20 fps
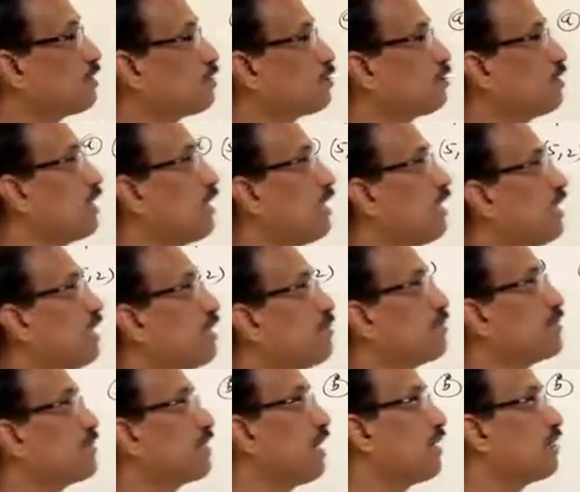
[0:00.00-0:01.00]
to the
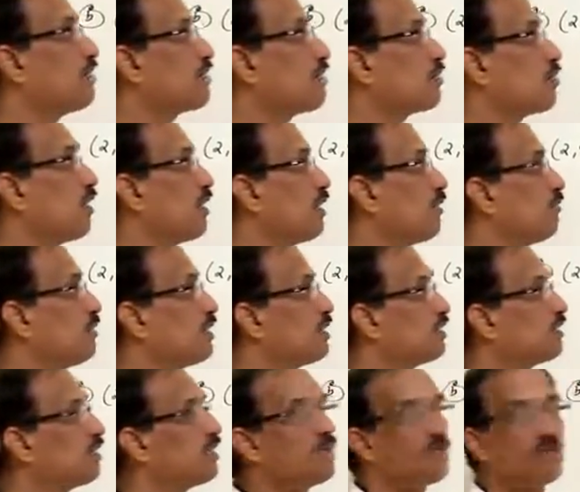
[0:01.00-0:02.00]
ellipse x square plus
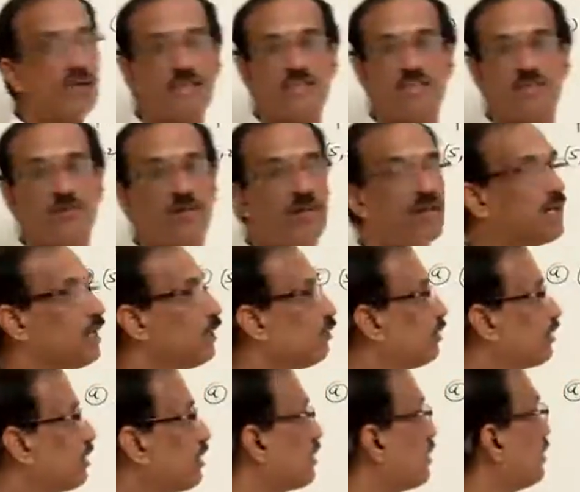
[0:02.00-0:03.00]
3y square
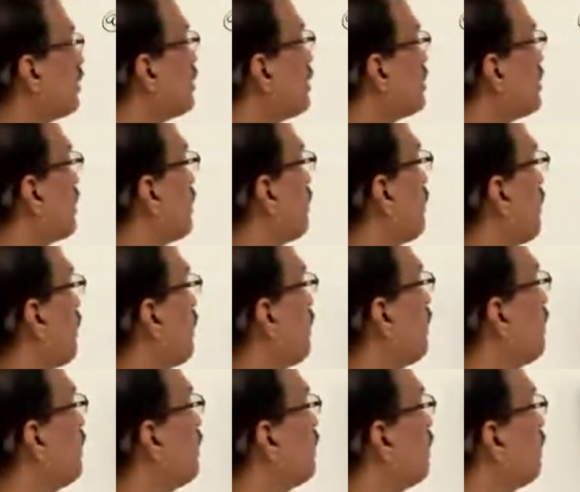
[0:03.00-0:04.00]
equal to 37
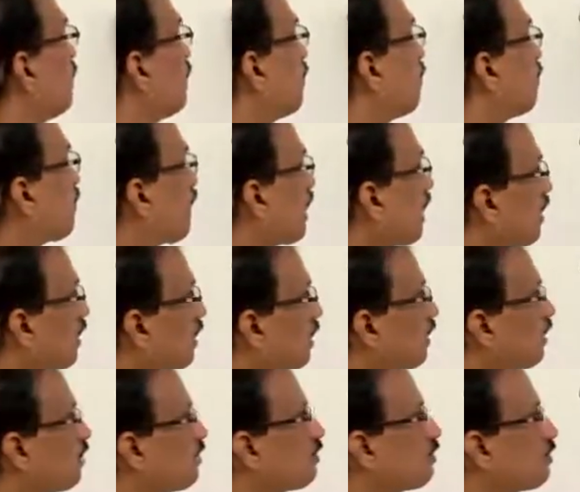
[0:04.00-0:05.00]
be
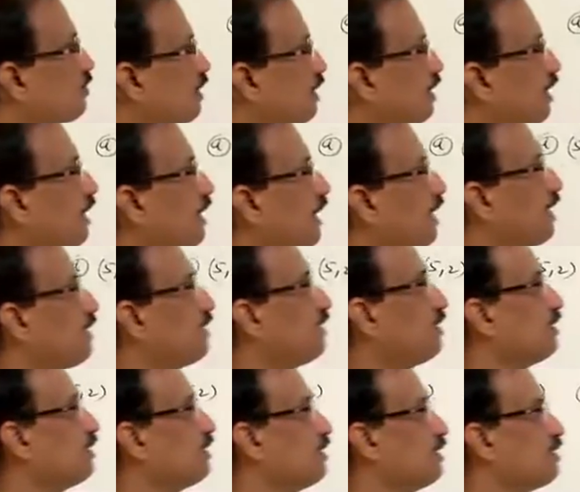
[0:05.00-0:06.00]
parallel to the
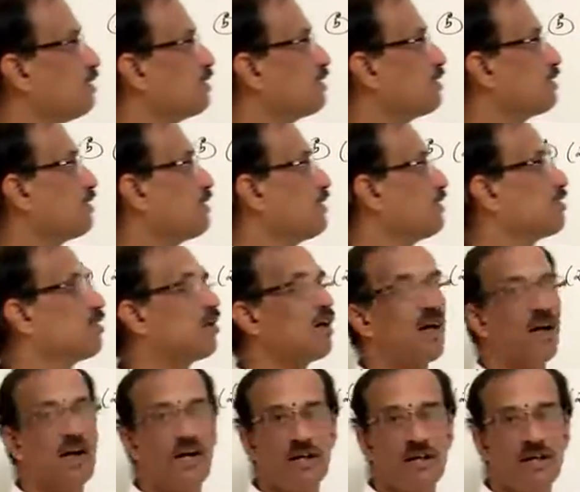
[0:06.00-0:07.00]
line this is
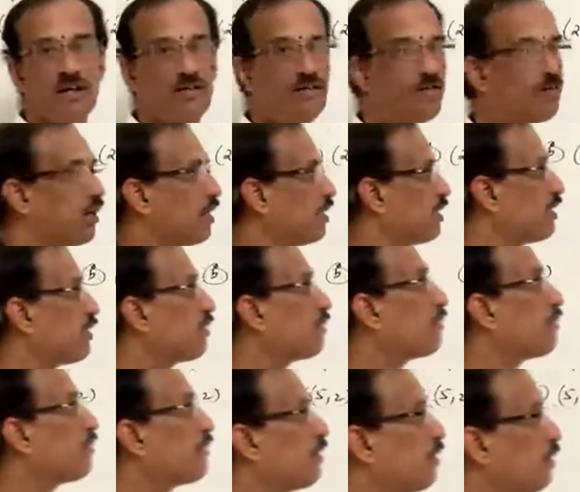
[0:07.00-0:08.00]
R what?
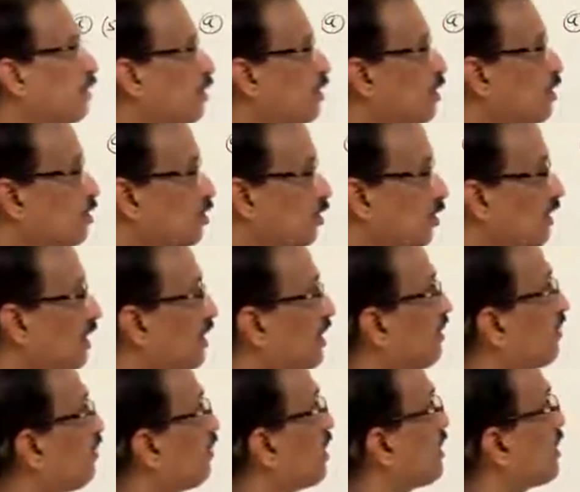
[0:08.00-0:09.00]
So here
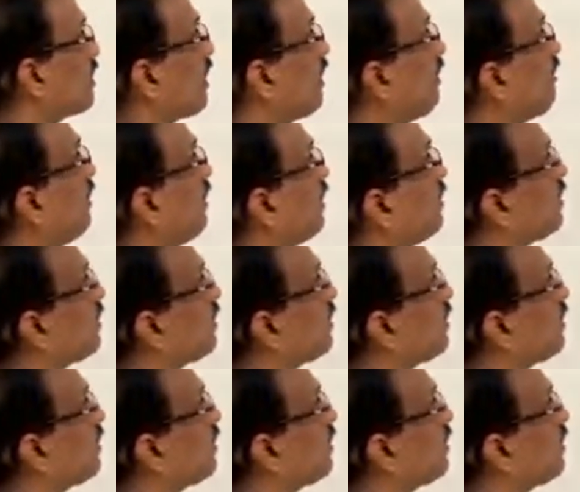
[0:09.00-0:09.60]
what is given?